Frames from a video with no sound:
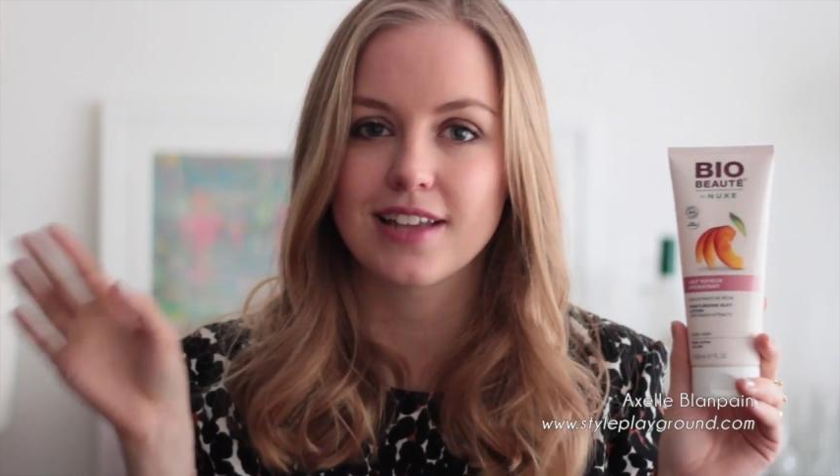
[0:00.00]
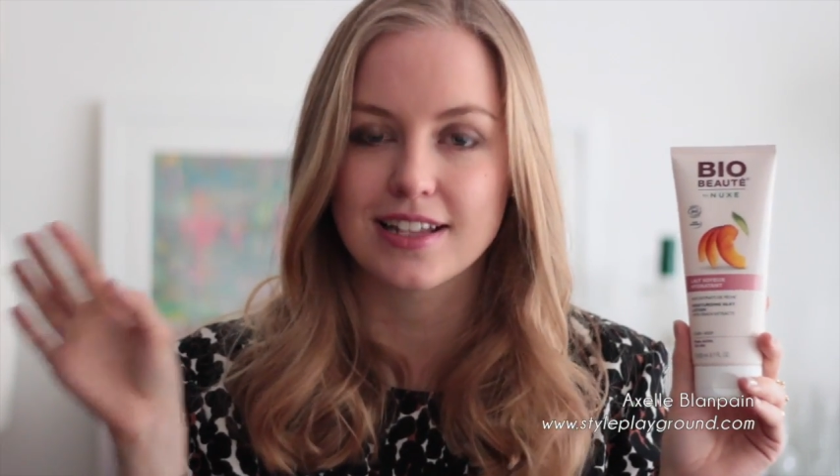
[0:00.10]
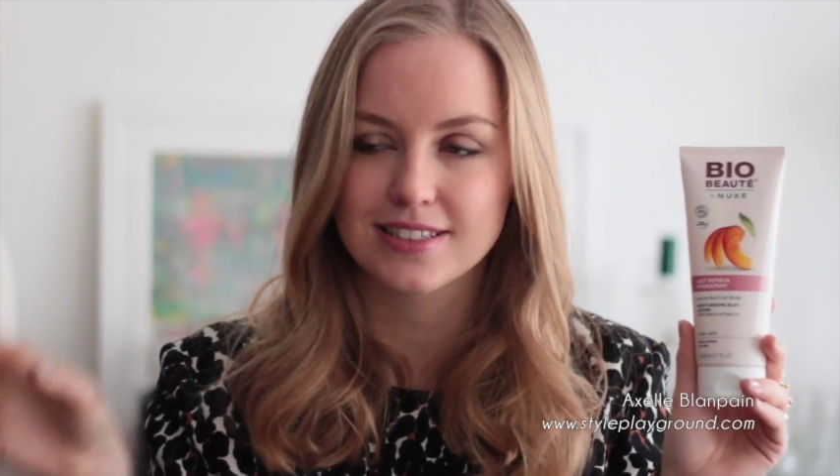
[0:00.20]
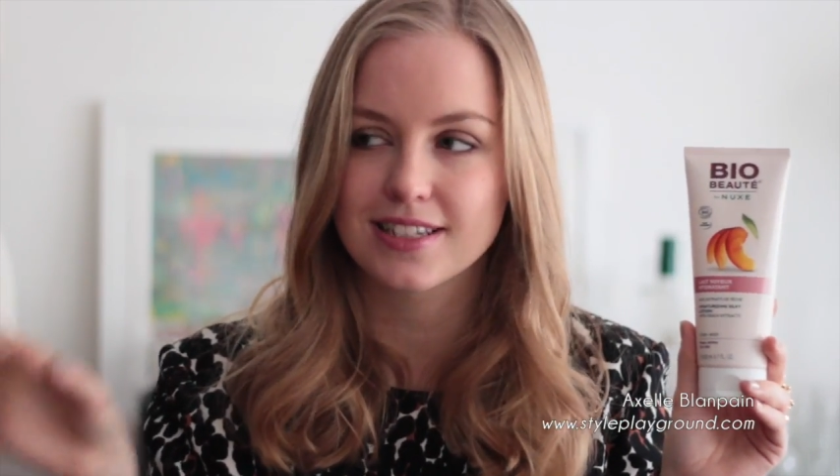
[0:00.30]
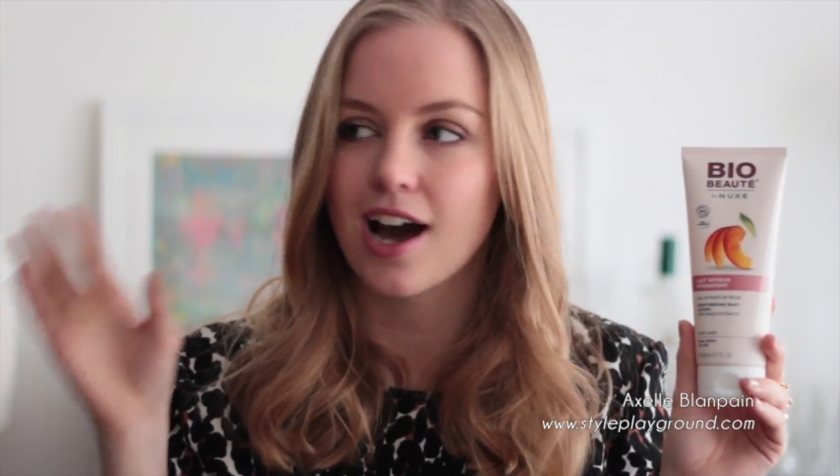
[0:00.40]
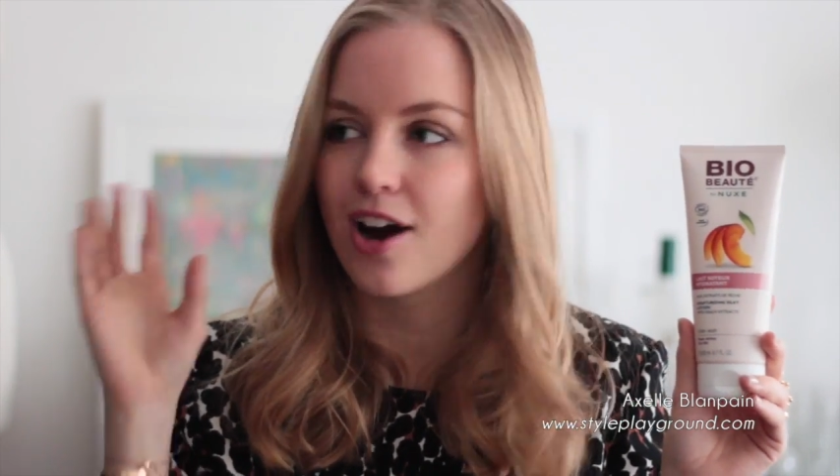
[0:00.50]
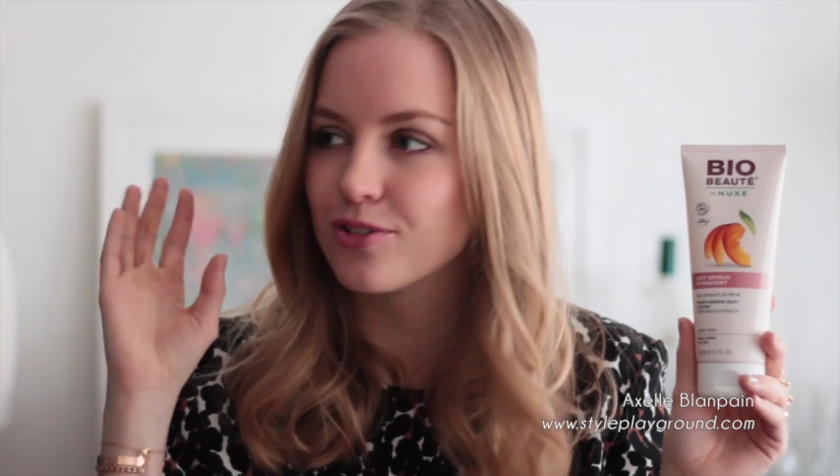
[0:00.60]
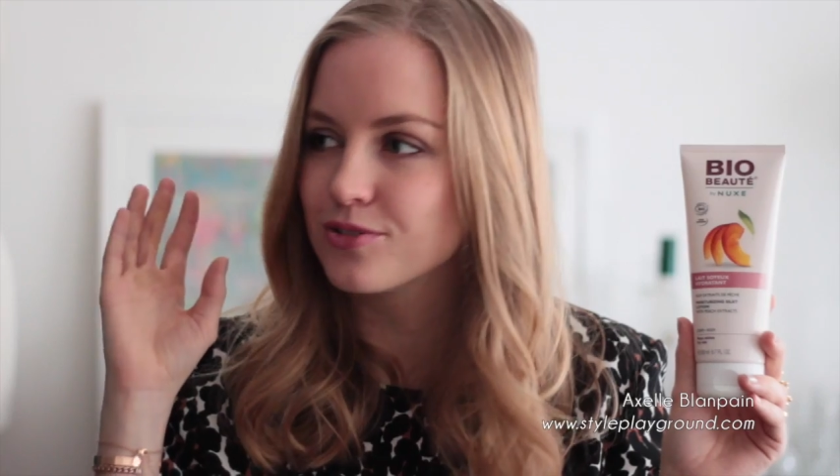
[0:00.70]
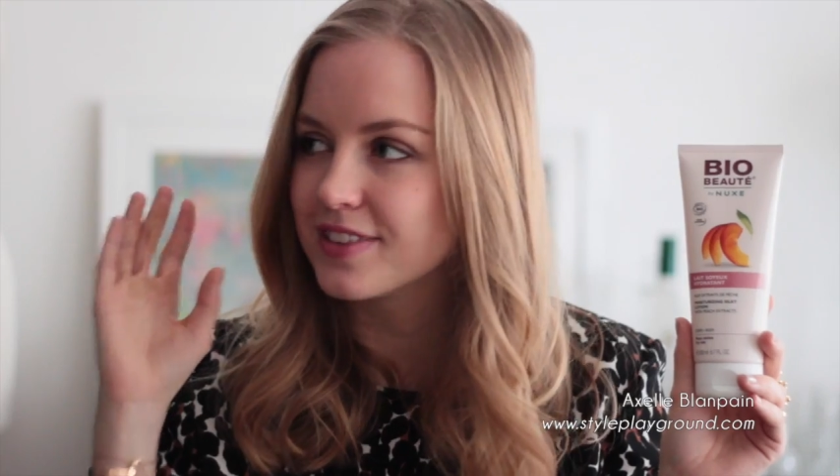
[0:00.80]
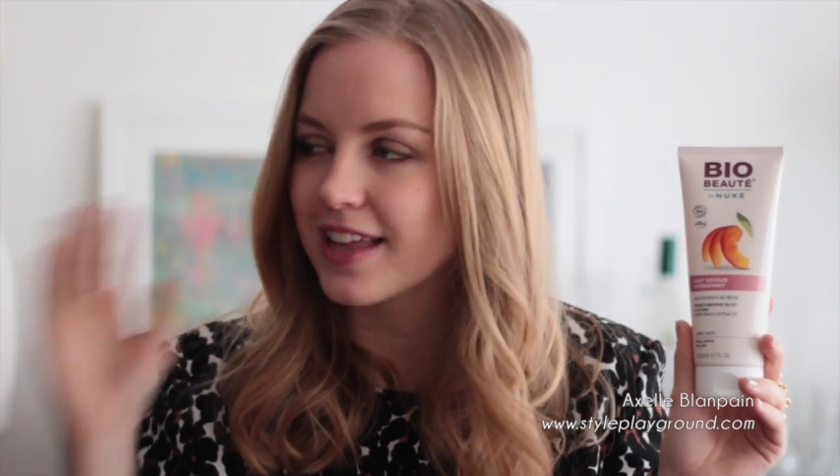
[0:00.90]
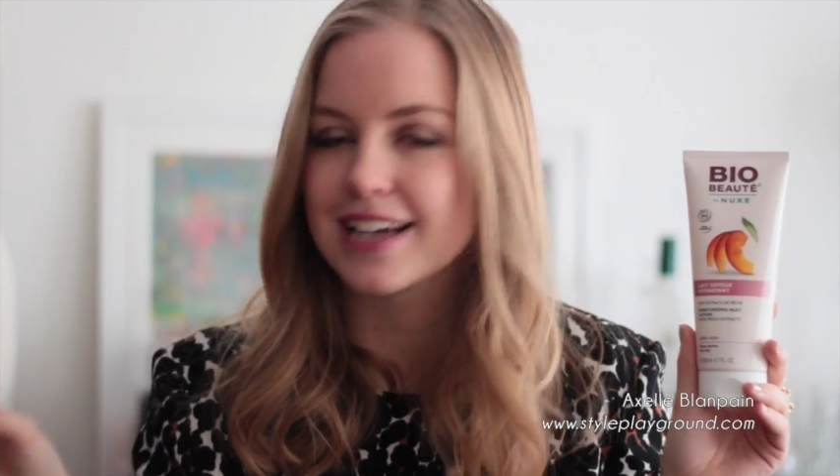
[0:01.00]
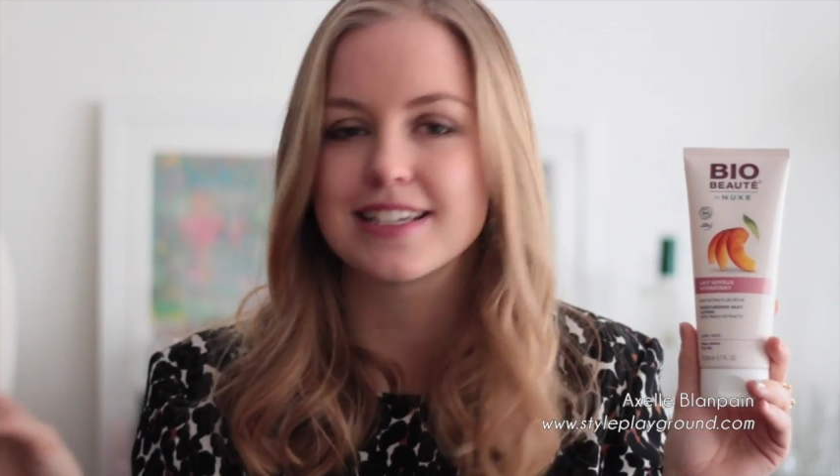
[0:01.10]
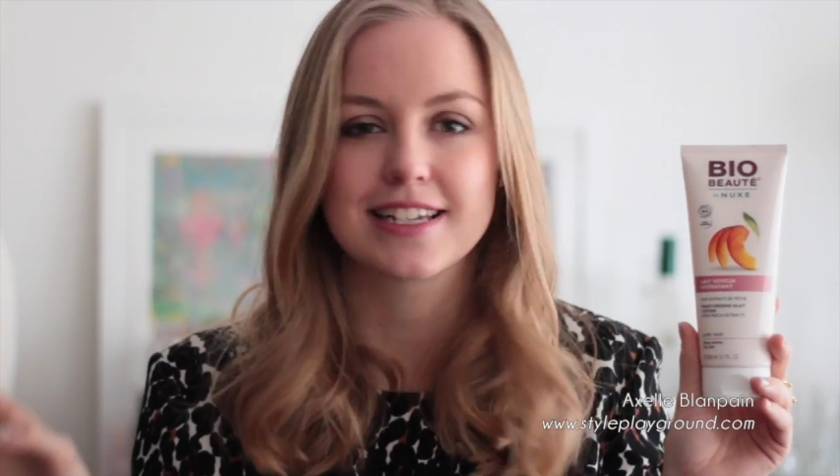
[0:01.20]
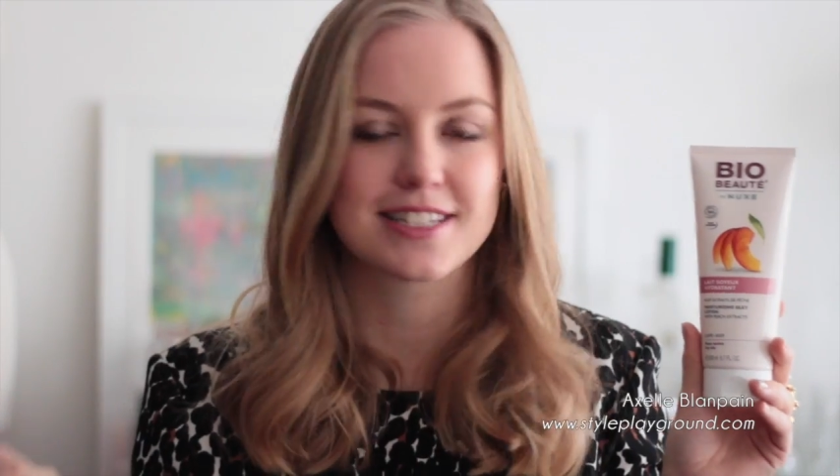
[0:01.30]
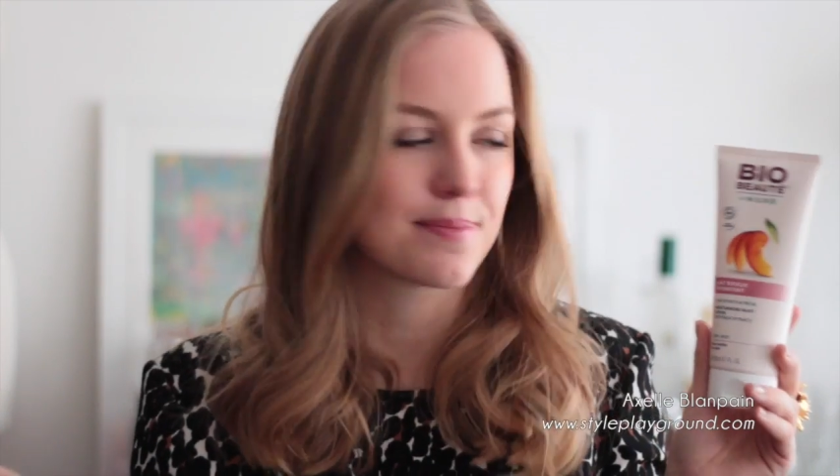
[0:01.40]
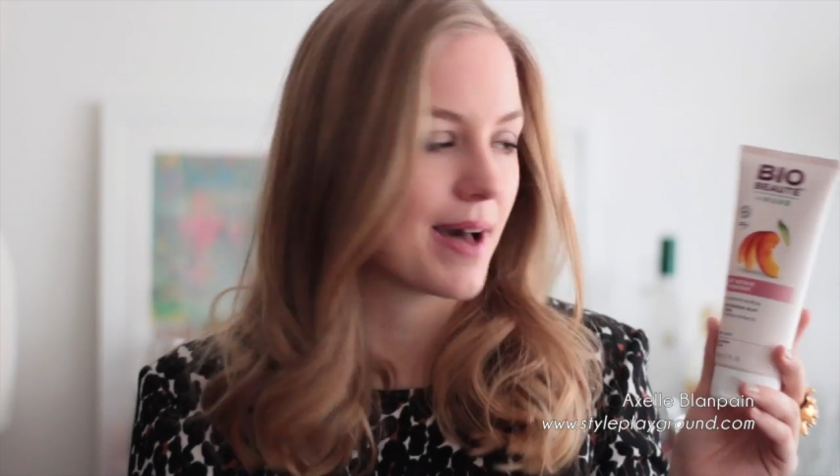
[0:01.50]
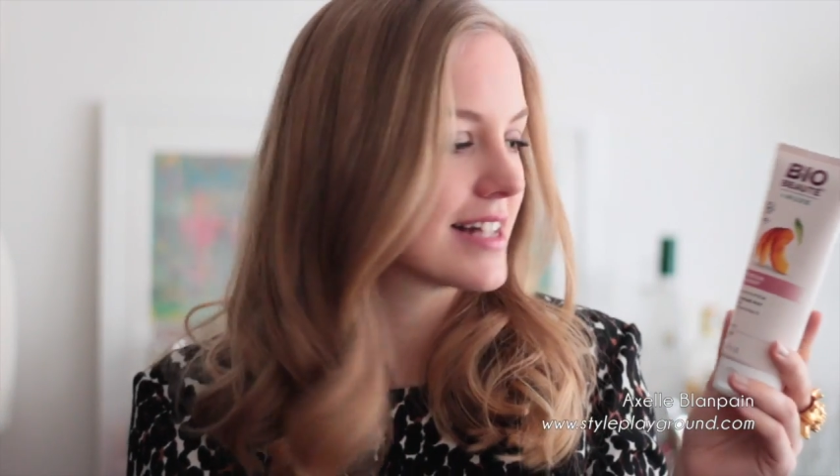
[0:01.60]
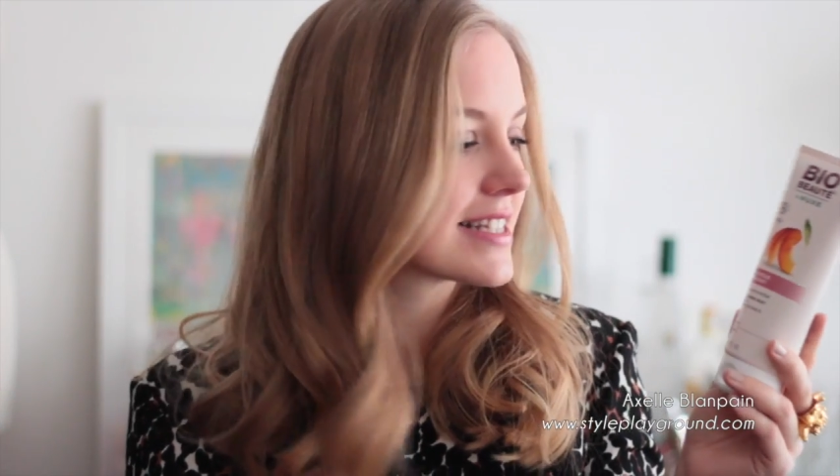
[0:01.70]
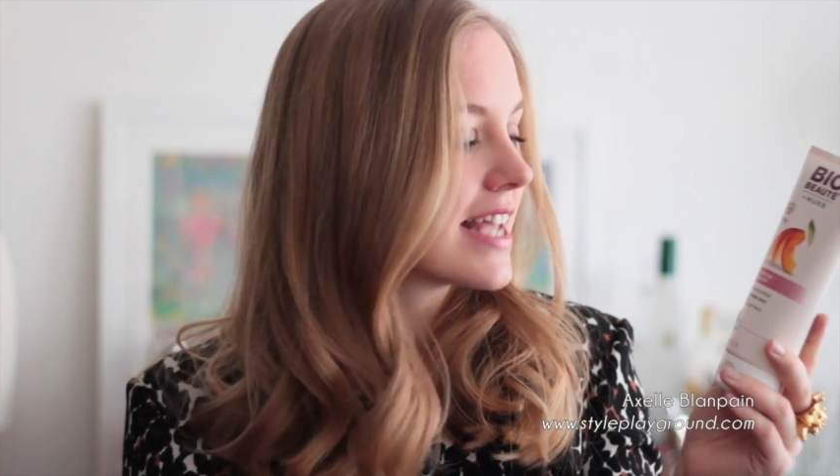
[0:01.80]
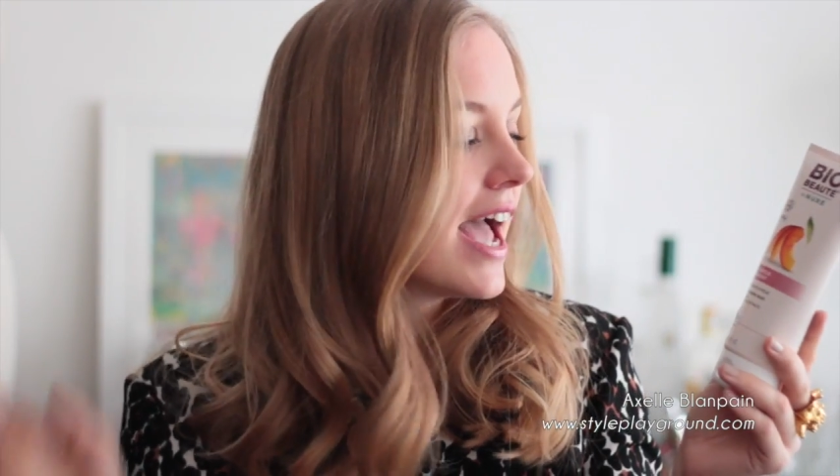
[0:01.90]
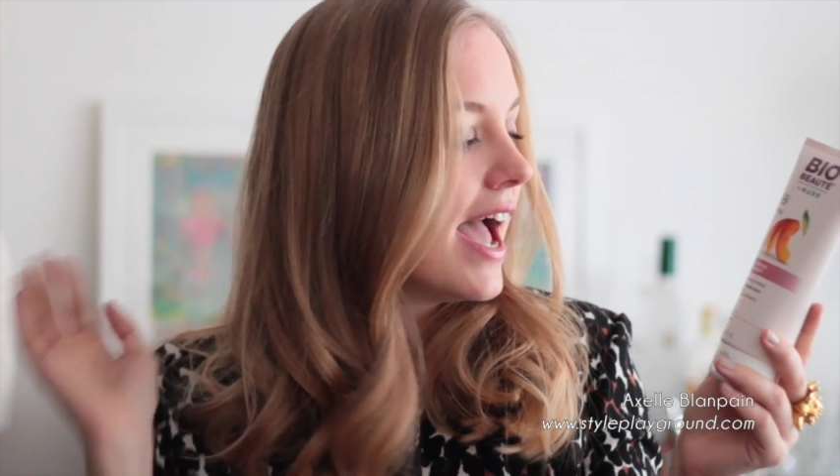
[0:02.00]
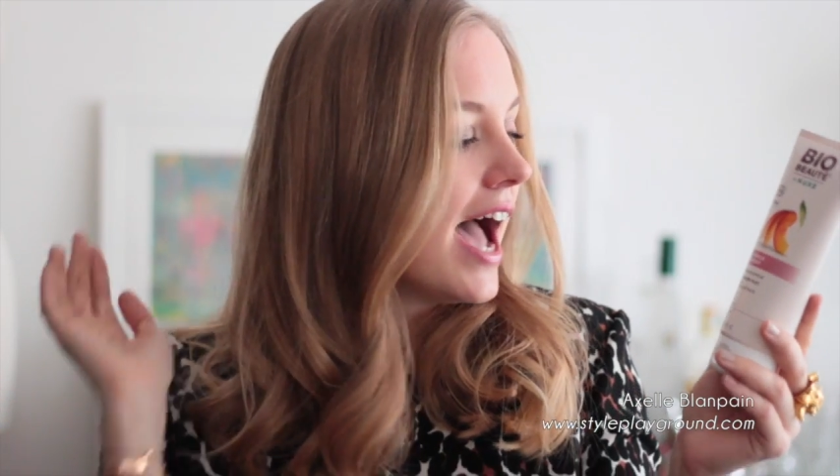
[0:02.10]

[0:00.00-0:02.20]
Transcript: That's how nice it smells.